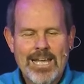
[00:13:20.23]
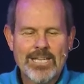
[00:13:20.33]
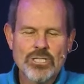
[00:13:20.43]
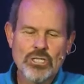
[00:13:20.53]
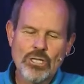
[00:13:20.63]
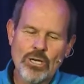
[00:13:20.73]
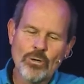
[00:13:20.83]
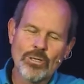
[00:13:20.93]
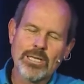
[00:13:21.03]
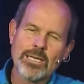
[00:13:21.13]
and
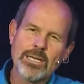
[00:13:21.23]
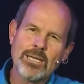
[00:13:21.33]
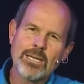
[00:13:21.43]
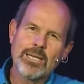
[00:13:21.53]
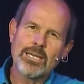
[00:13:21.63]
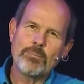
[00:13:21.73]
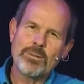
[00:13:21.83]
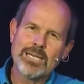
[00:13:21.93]
slowly it